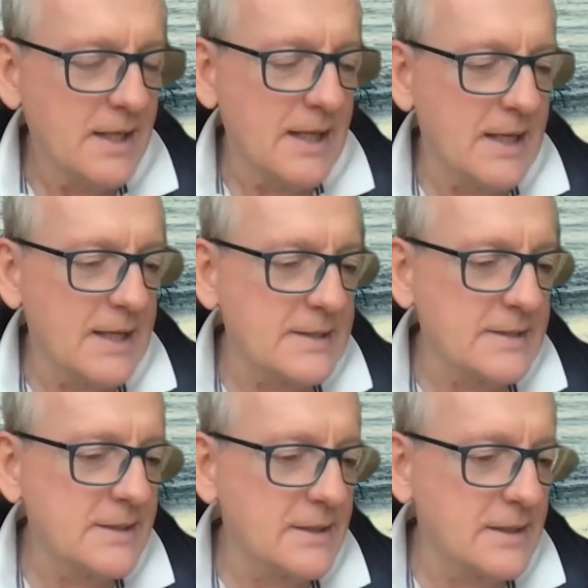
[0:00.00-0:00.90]

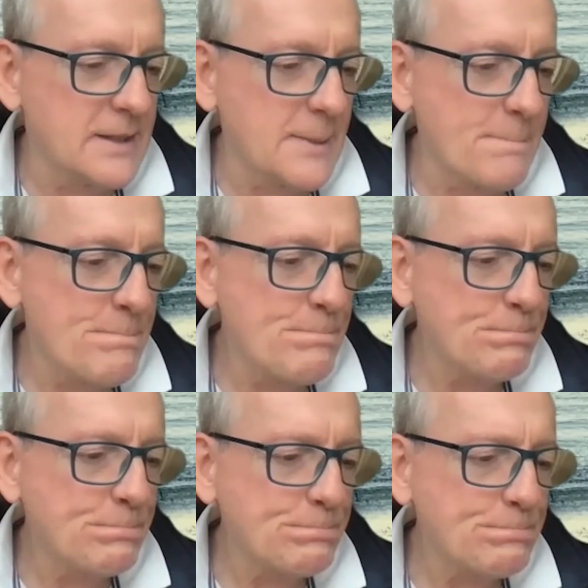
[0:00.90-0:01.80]
And, so
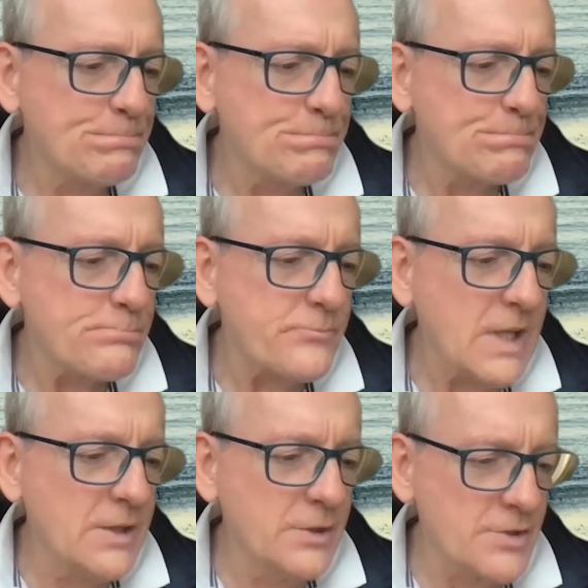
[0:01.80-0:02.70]

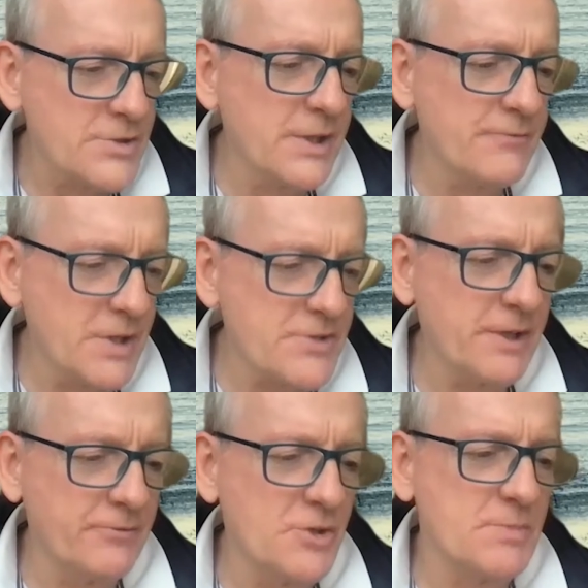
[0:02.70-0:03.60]
inverse
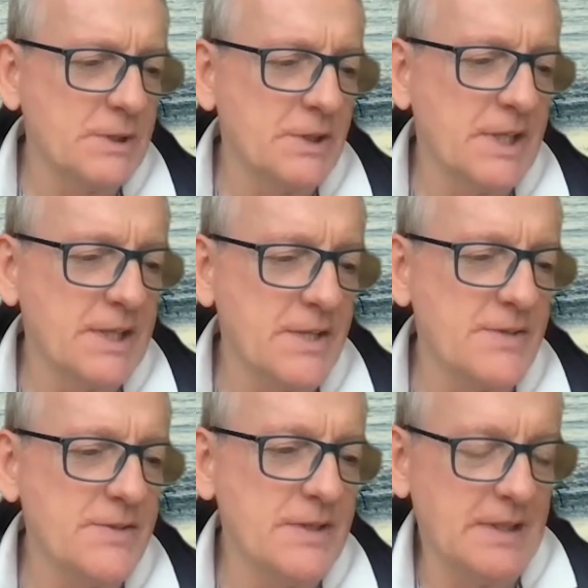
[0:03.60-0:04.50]
reinforcement learning
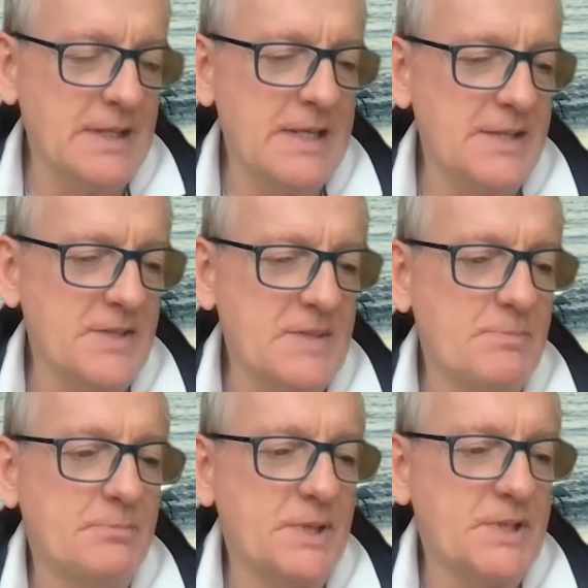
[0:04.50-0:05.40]
is a
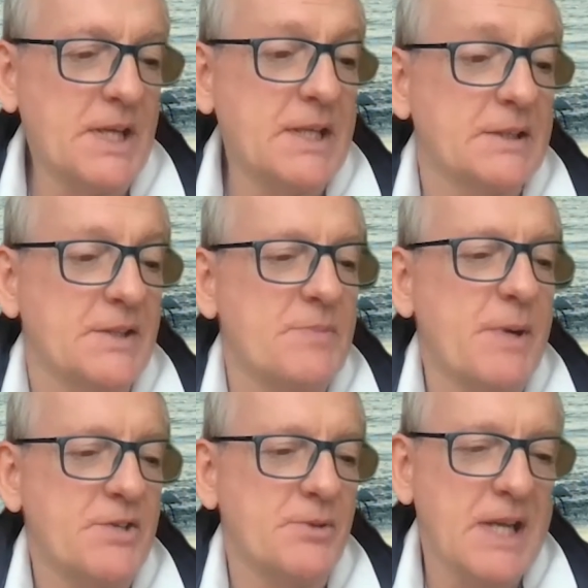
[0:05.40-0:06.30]
particular
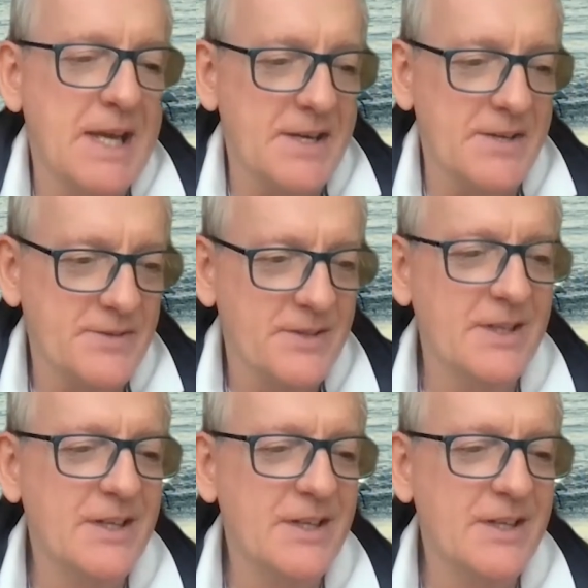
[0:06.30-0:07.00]
special case